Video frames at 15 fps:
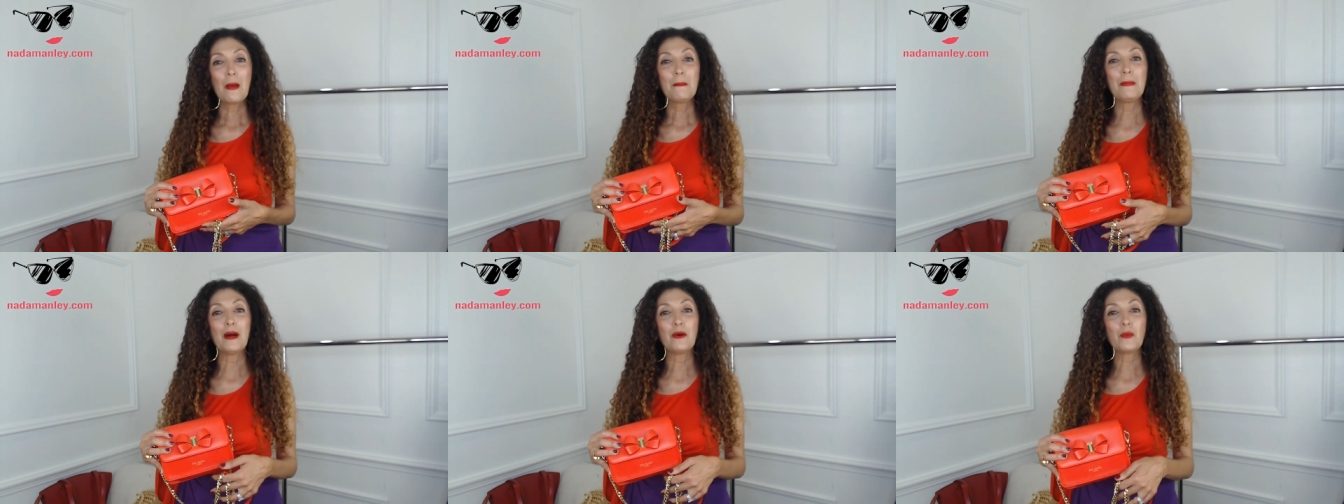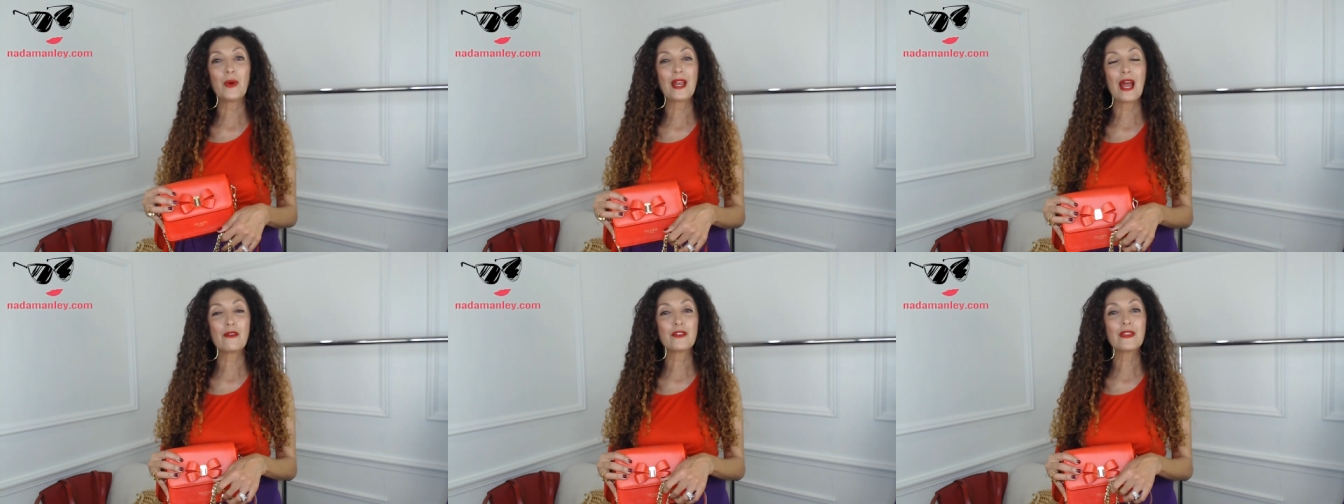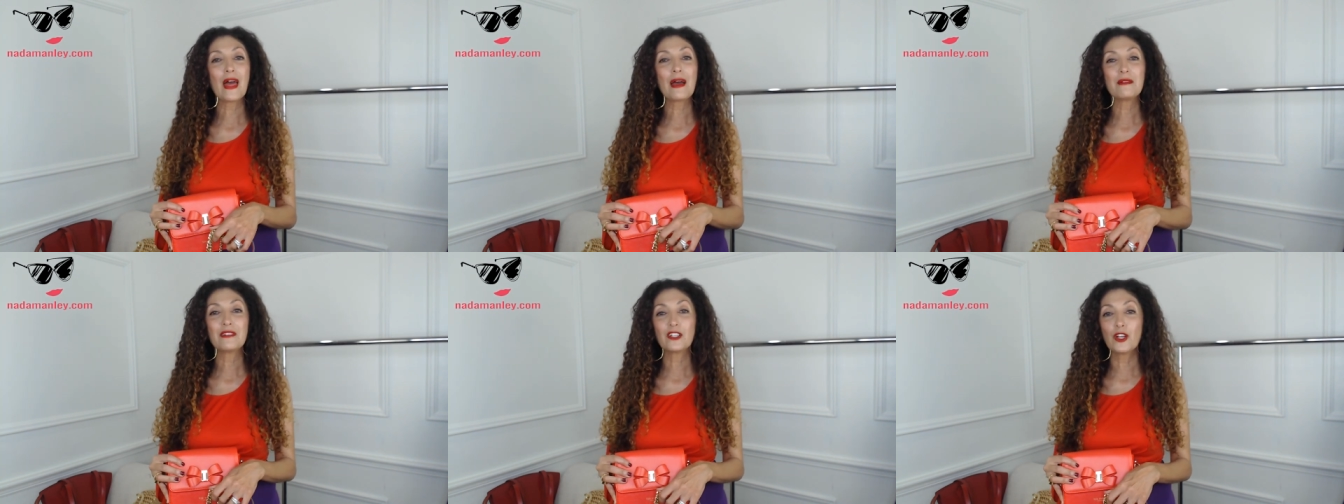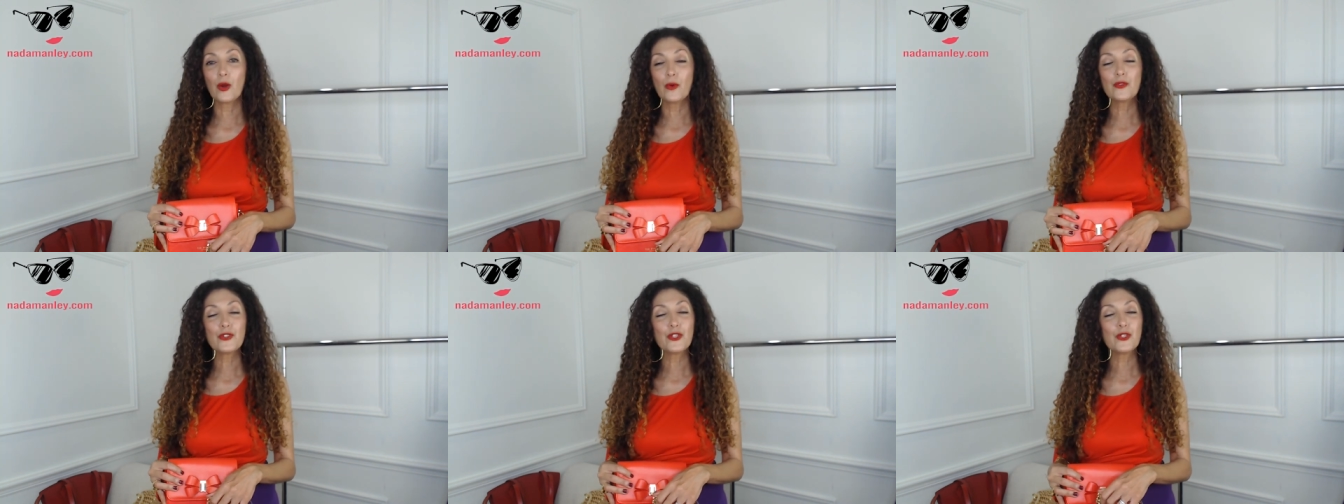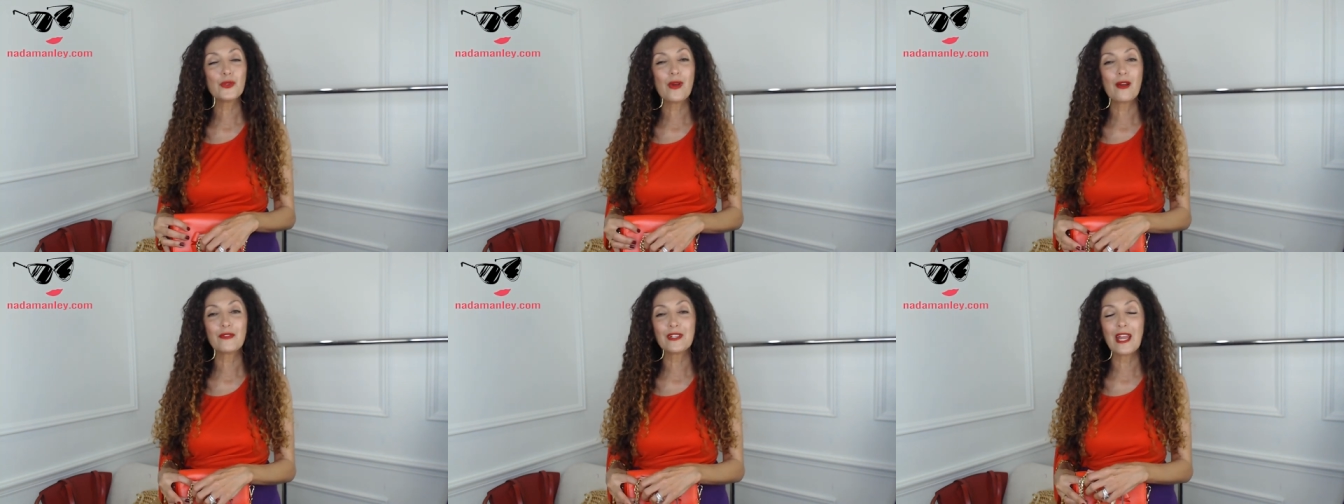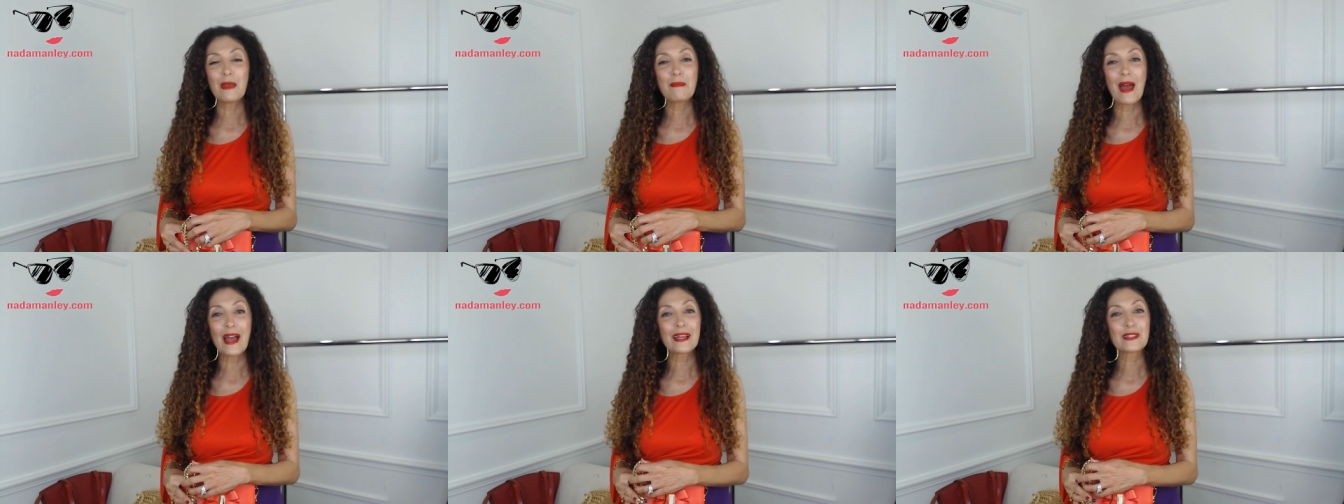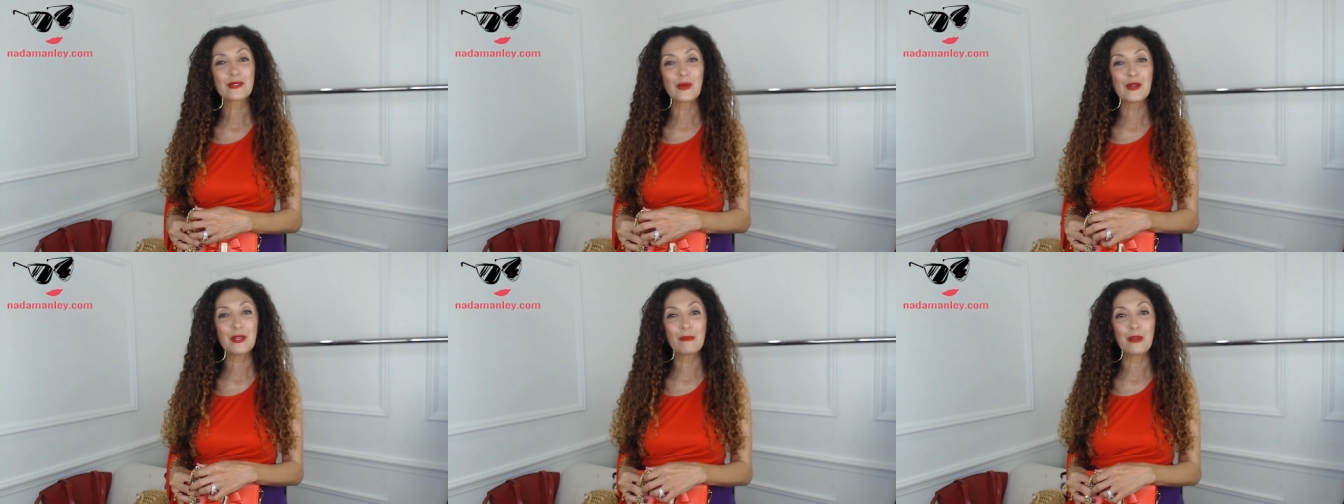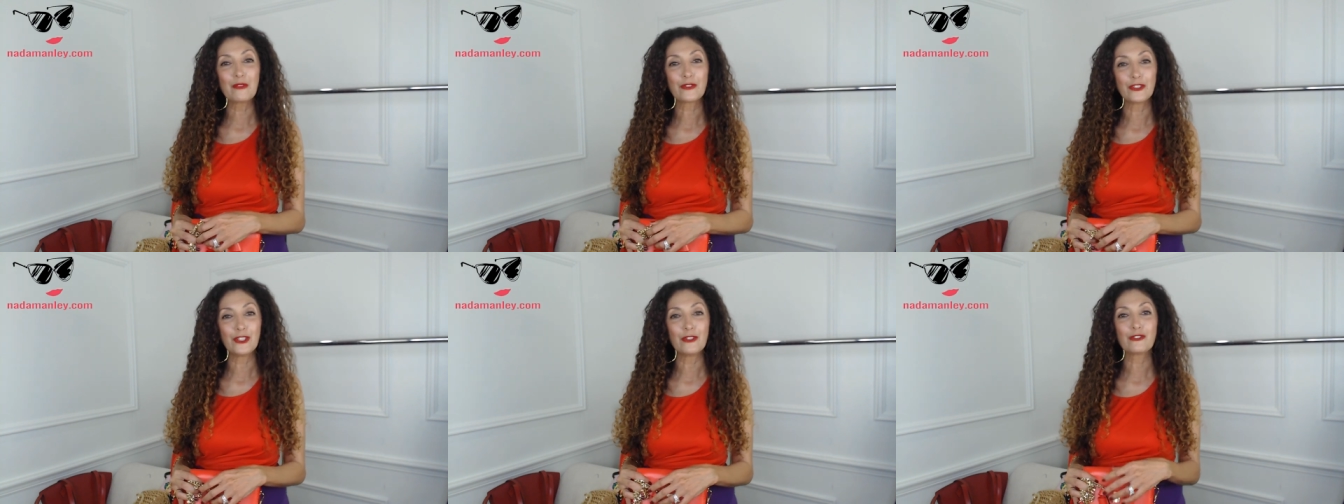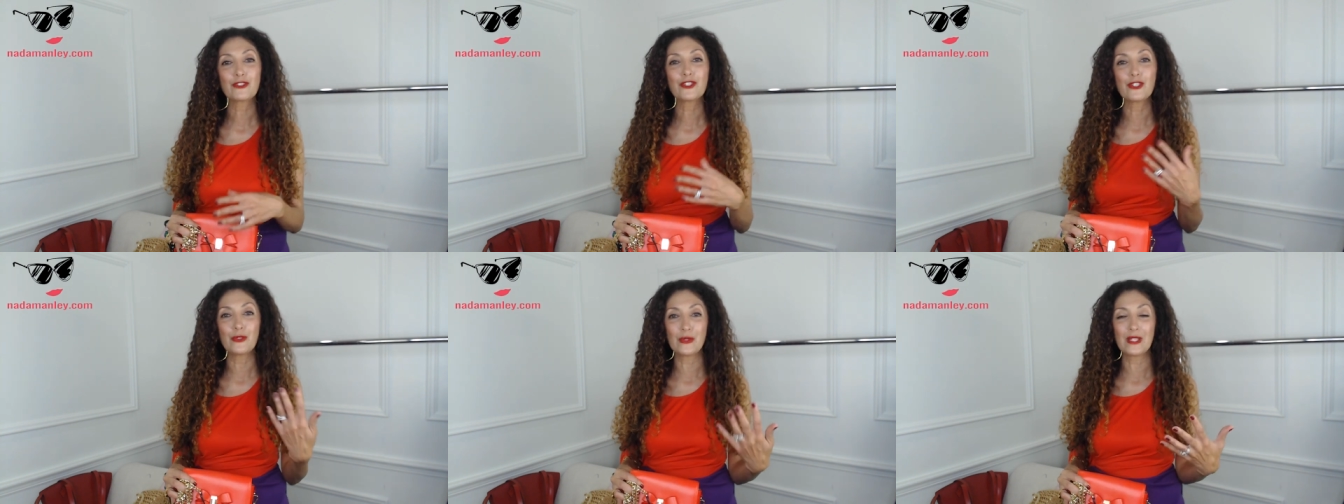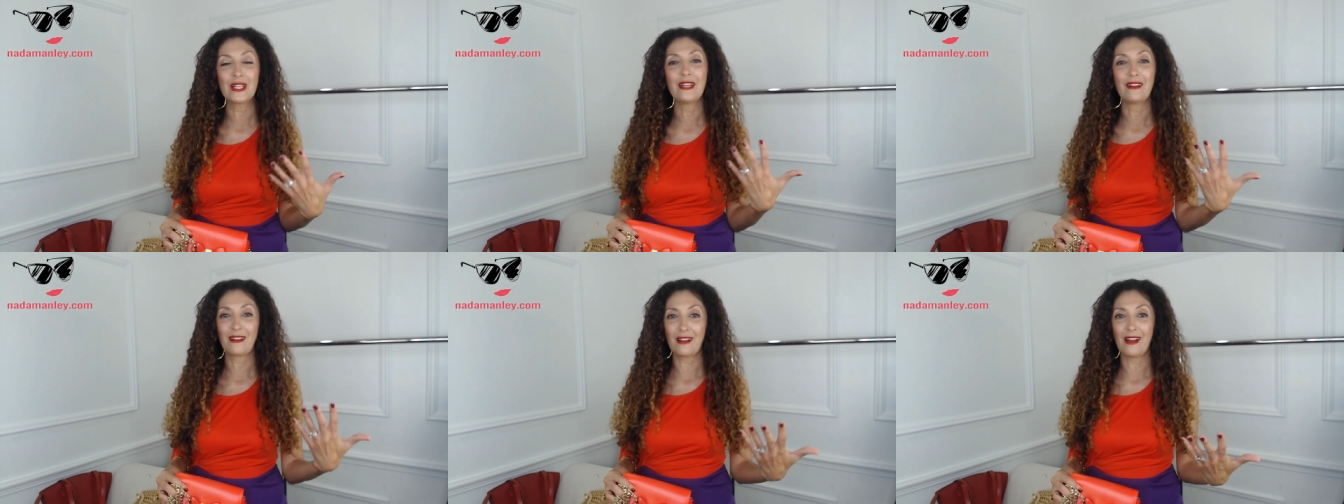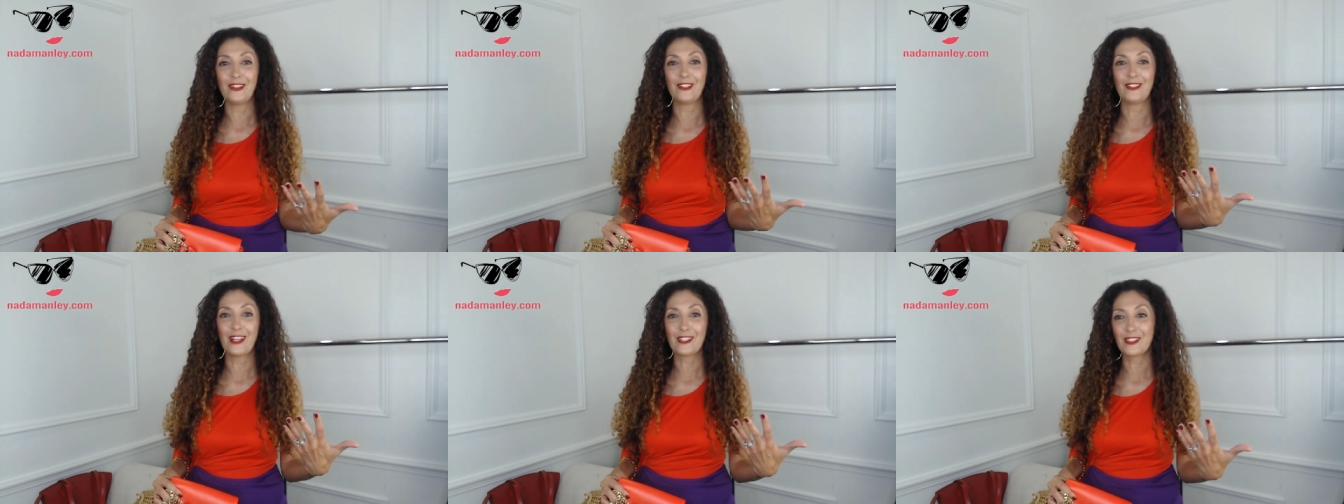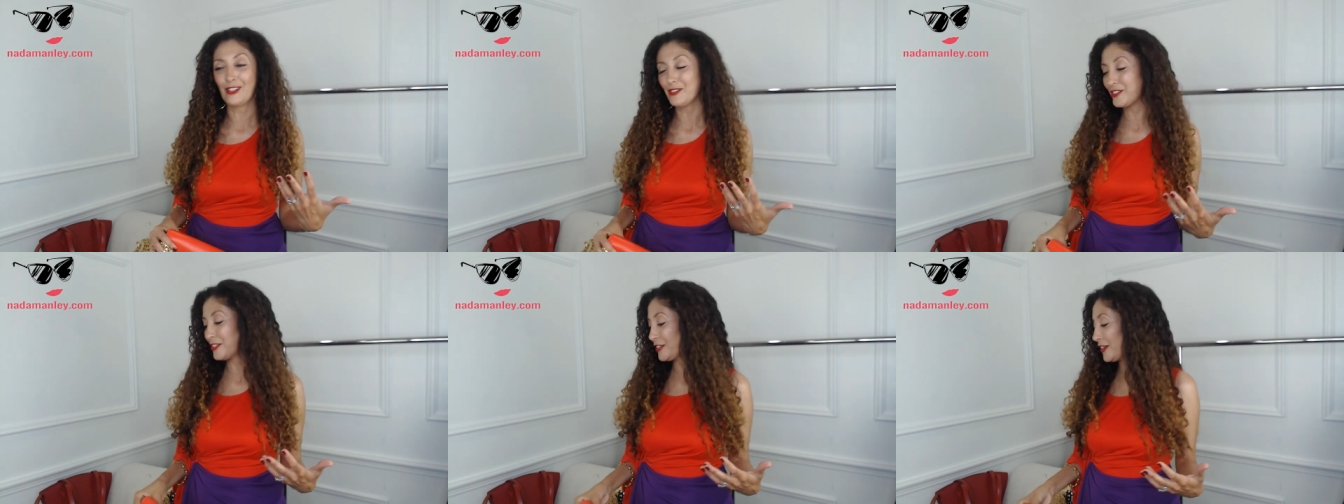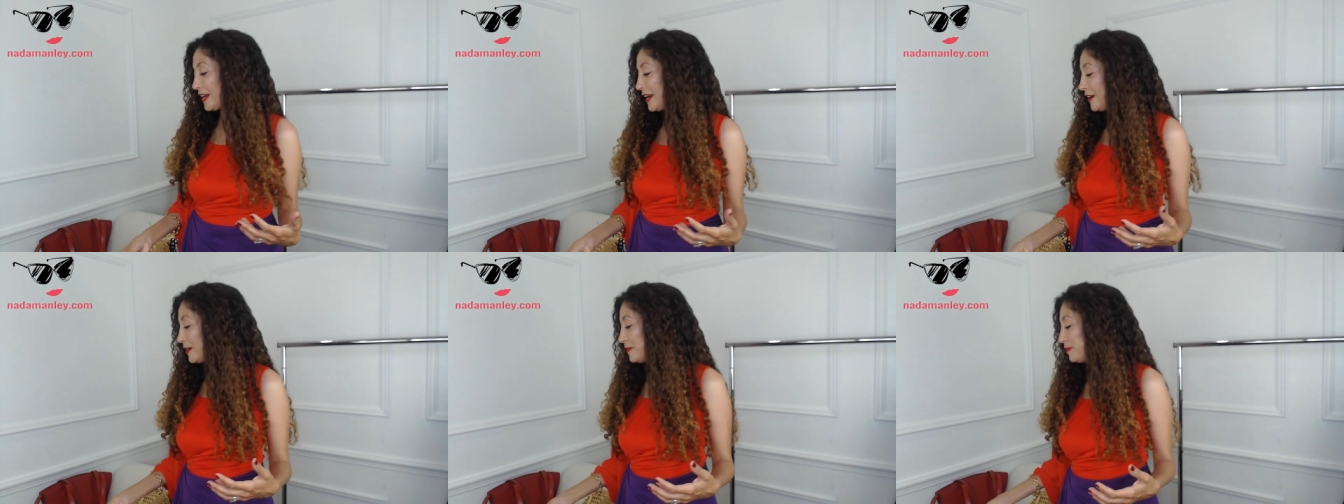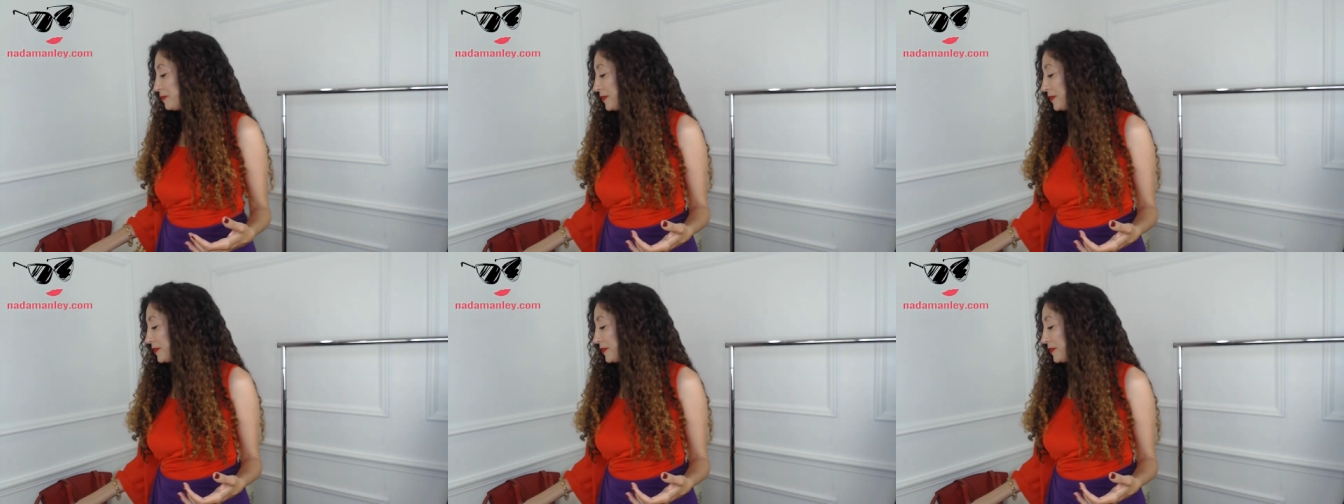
but whatever that go-to everyday bag is going to be for you, choose it in a color that's close to your hair.